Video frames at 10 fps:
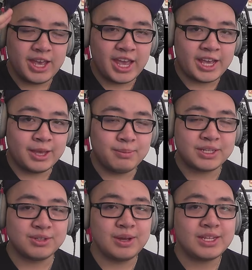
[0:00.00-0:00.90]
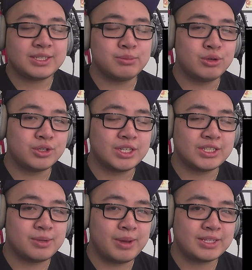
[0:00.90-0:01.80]
Pessoas, por
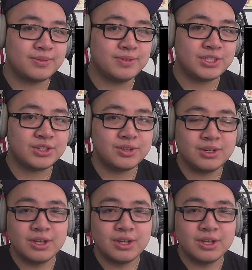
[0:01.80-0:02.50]
mais um vídeo.